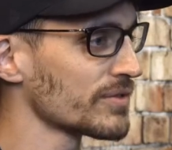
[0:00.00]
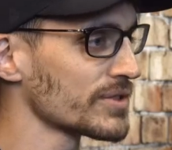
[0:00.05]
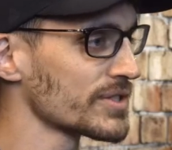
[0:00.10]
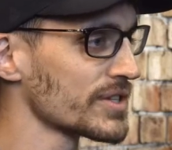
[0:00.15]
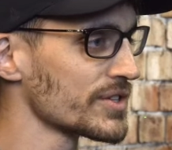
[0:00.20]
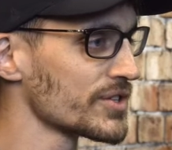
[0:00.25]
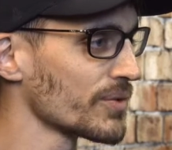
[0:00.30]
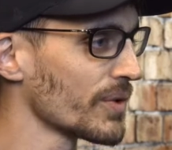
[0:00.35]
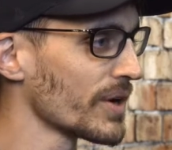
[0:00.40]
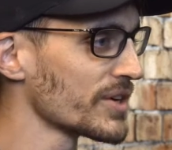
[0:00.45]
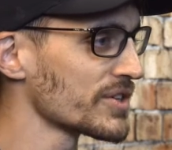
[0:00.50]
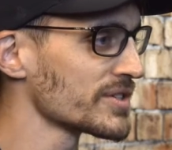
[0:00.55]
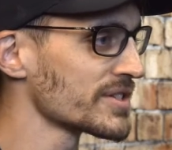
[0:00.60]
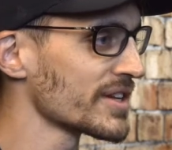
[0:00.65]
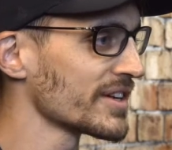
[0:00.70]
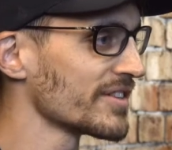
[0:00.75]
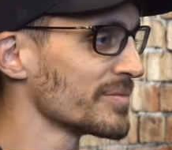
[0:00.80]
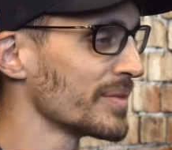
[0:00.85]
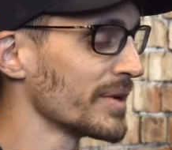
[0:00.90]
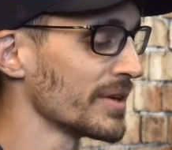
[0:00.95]
situations that
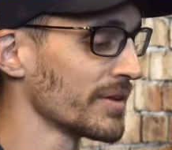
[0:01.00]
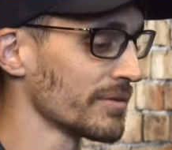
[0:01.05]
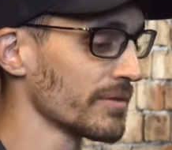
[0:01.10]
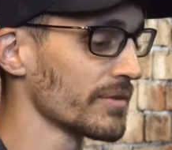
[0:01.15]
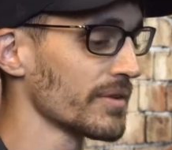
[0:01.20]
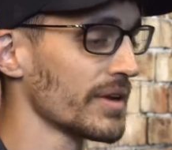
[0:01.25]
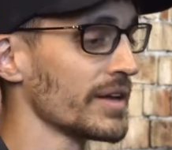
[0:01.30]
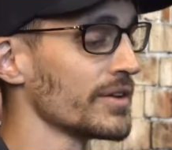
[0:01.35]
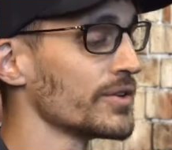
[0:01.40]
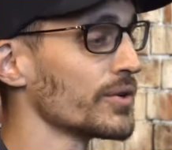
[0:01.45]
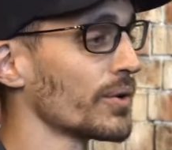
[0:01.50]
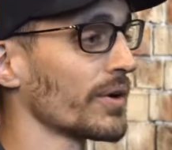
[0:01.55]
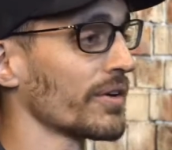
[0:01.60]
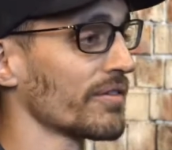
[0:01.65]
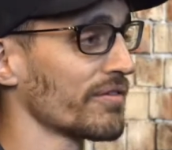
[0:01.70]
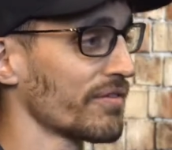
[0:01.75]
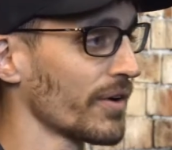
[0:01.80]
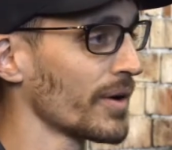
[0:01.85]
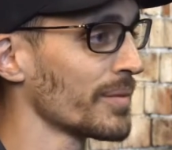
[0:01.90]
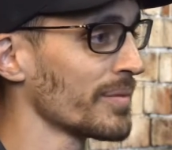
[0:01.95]
have been enduring
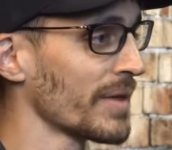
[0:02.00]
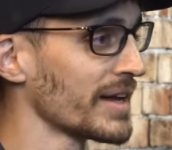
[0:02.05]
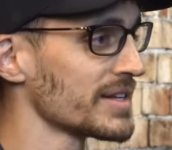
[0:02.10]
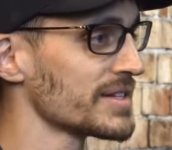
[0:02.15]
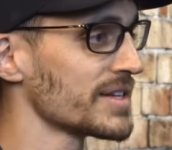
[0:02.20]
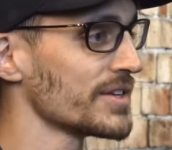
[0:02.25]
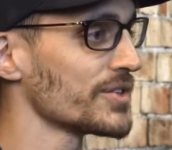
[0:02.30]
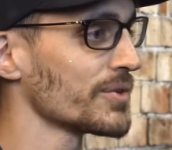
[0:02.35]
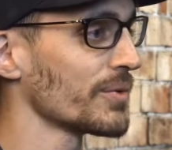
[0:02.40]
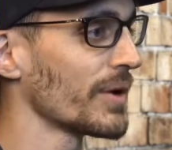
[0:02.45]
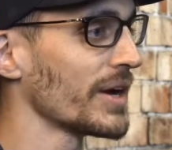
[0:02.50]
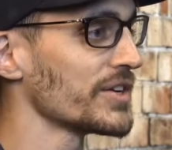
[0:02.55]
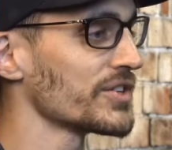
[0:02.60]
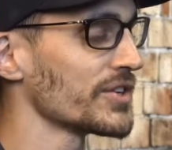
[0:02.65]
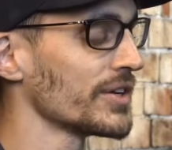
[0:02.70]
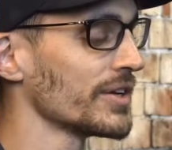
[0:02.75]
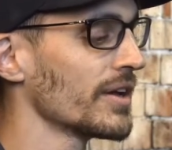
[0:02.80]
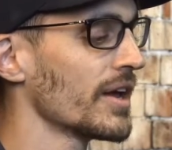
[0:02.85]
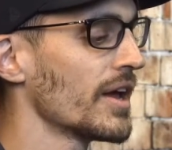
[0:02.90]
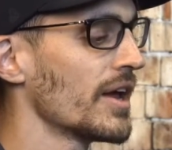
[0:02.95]
from that
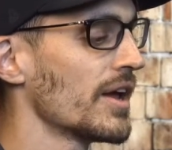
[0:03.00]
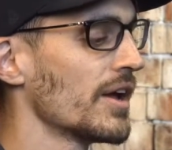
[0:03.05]
situation.